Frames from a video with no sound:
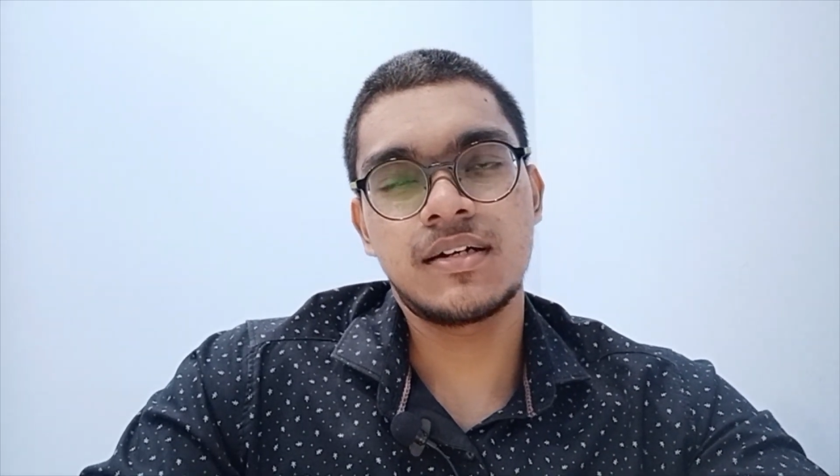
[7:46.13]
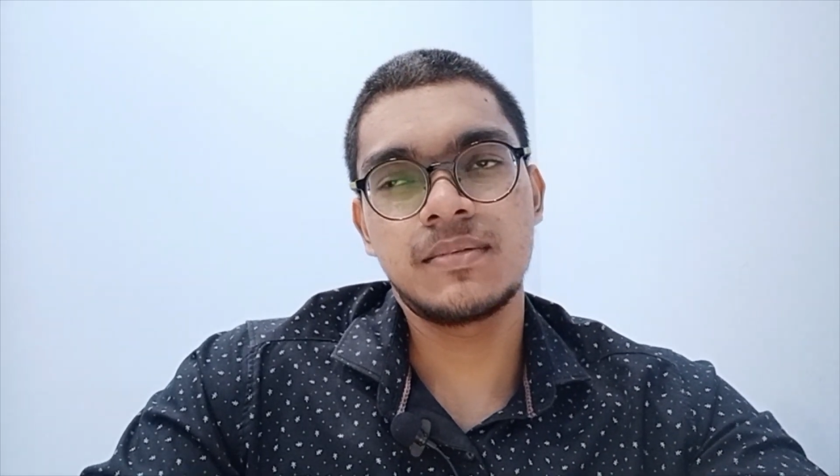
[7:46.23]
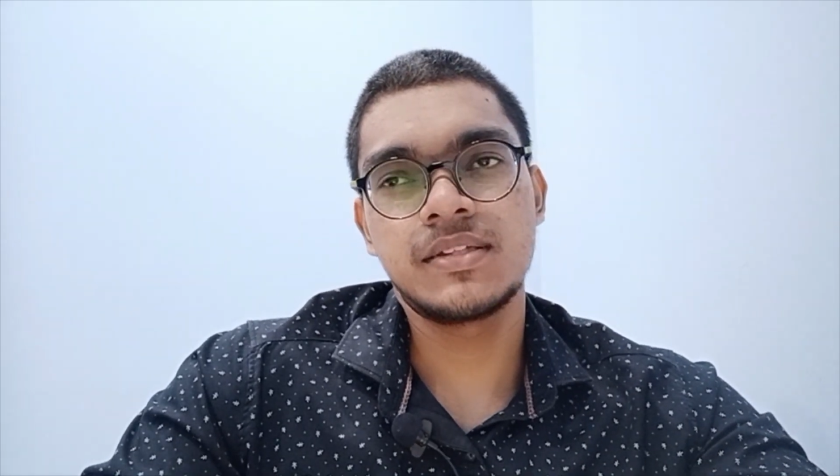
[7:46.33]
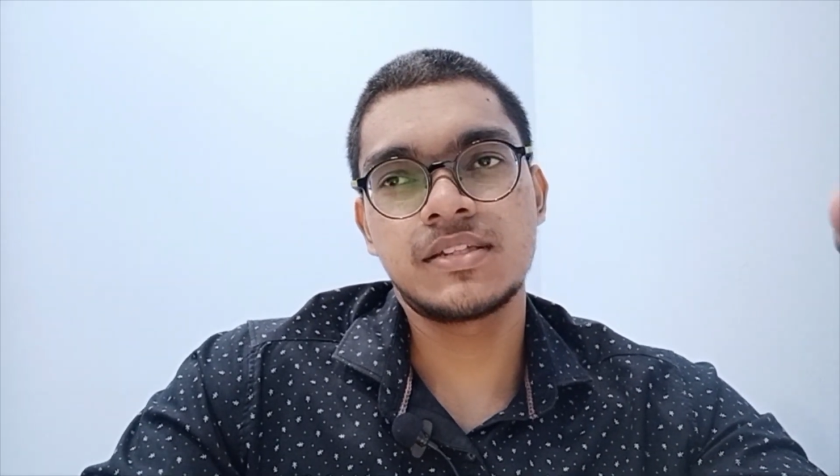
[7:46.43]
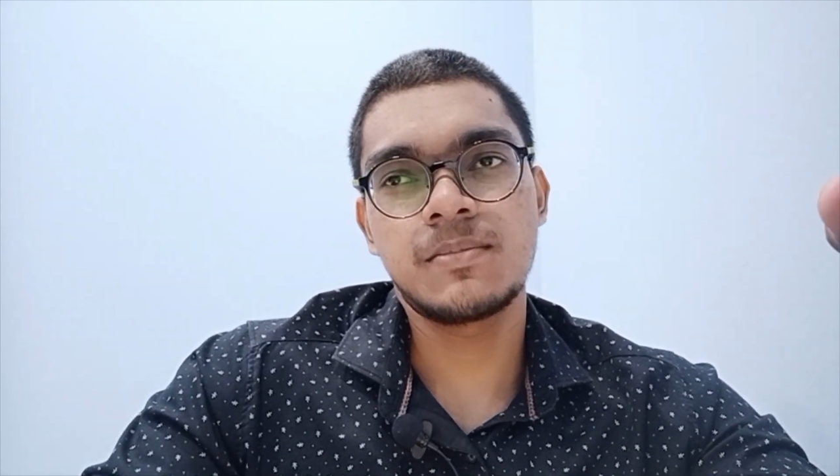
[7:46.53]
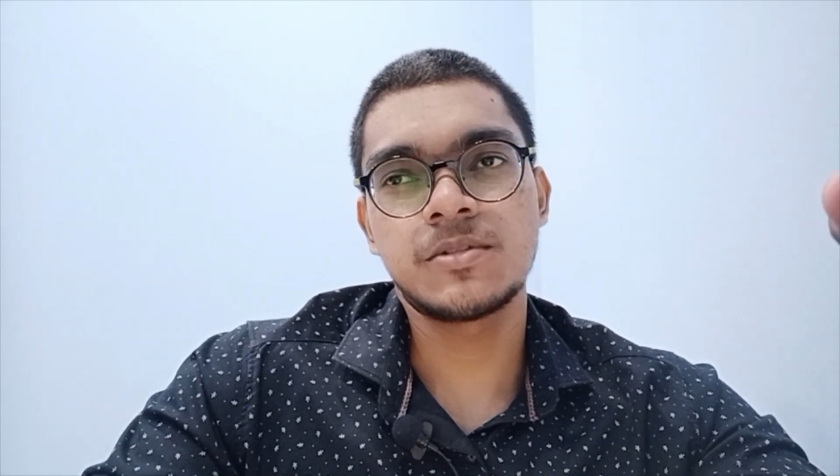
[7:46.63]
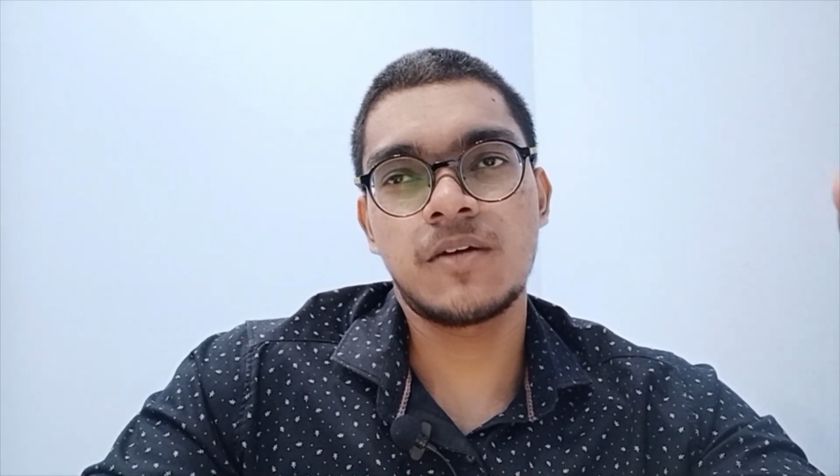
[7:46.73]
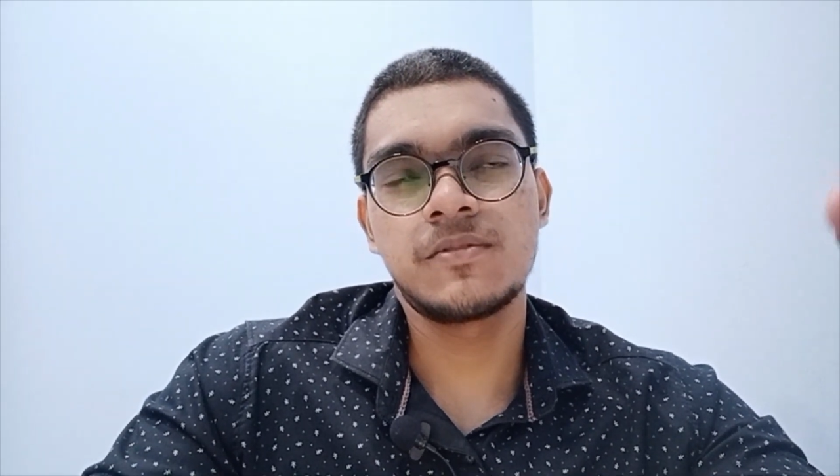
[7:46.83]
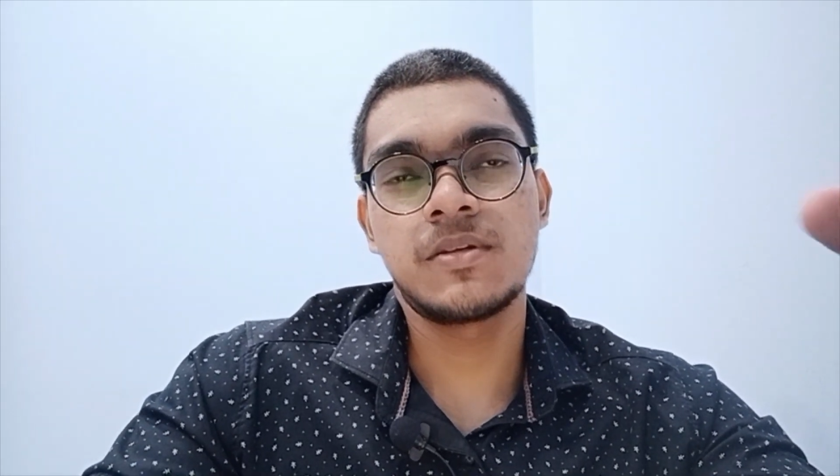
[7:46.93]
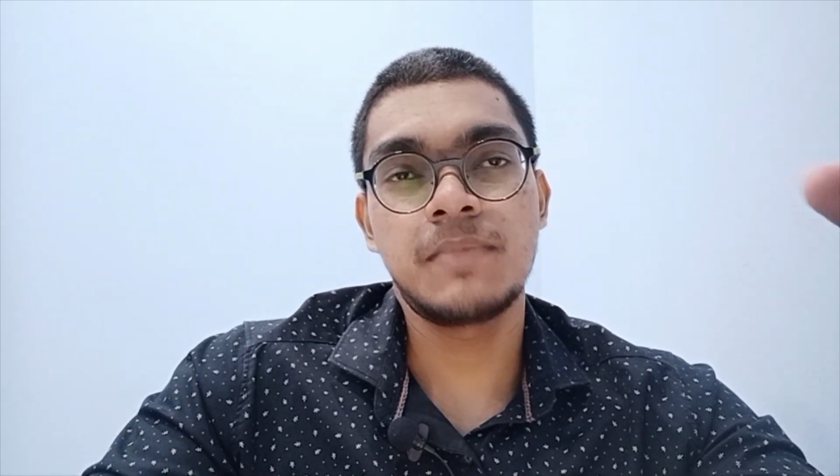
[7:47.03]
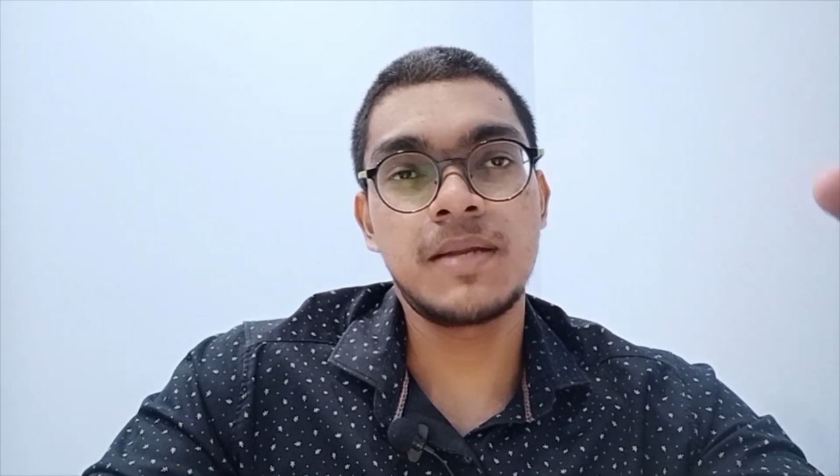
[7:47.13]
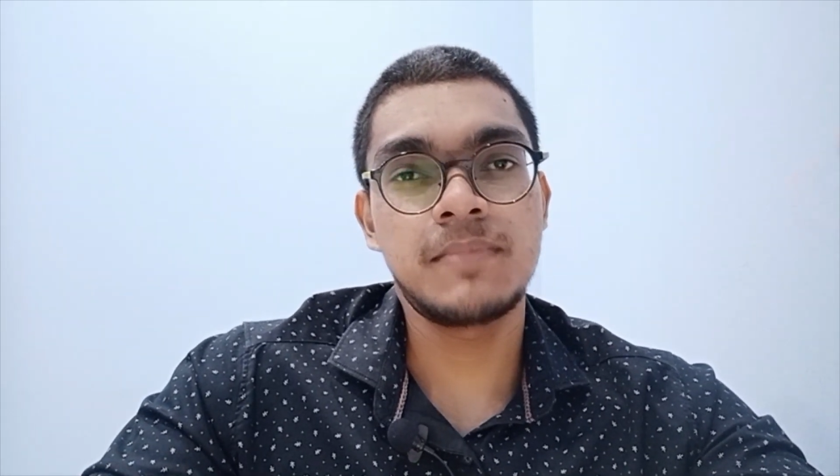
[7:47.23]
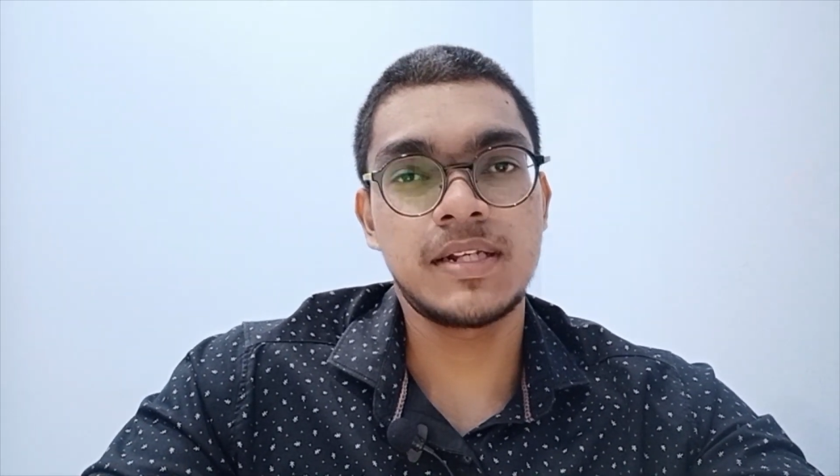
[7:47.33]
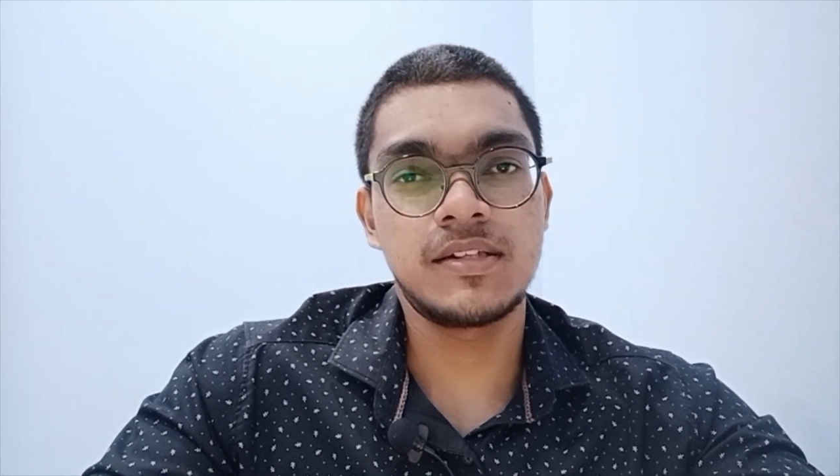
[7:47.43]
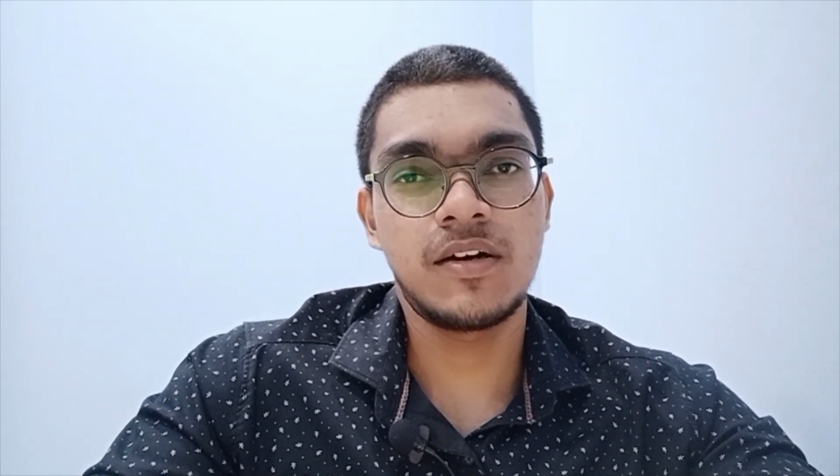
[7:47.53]
in terms of the
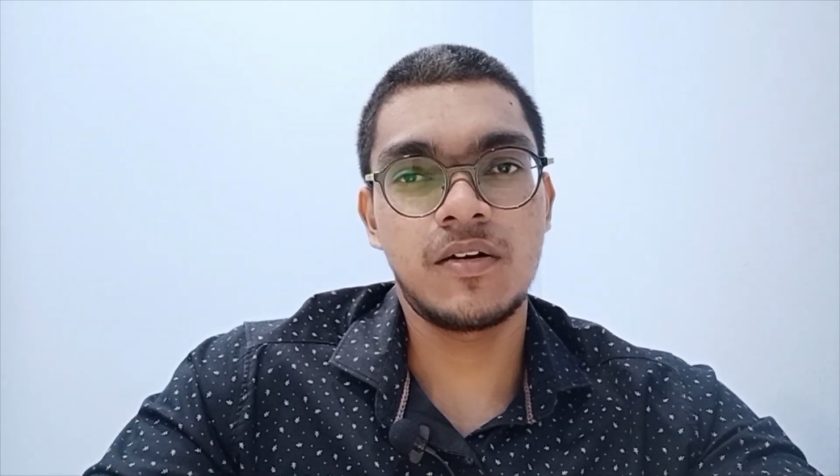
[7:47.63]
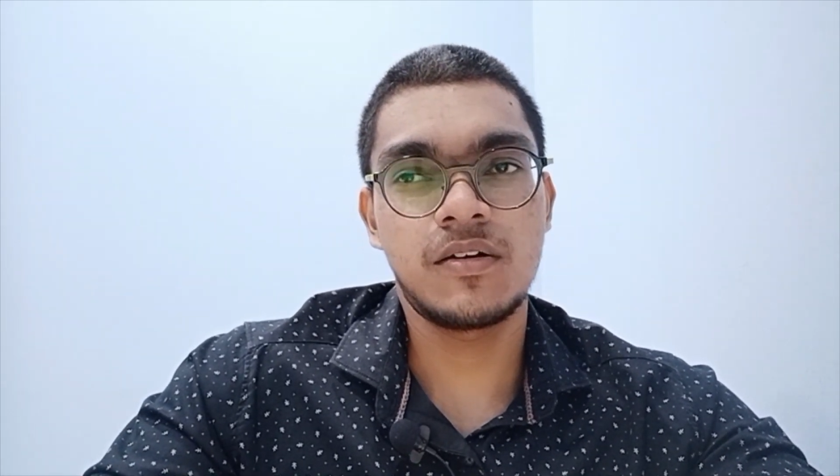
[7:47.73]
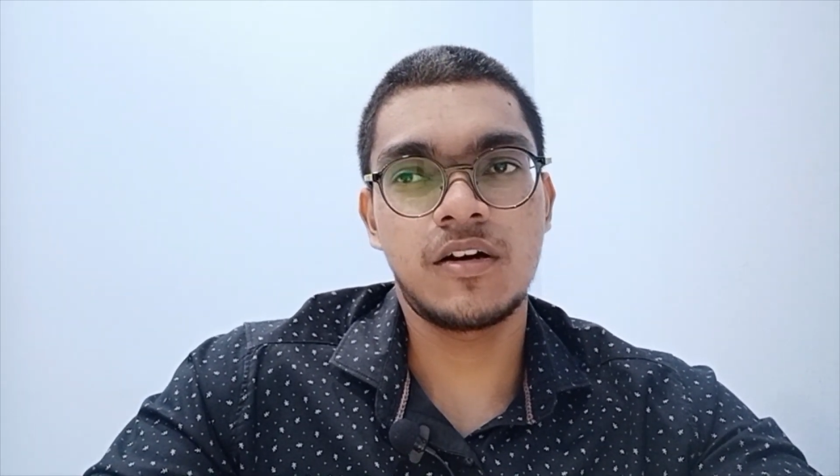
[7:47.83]
man-made law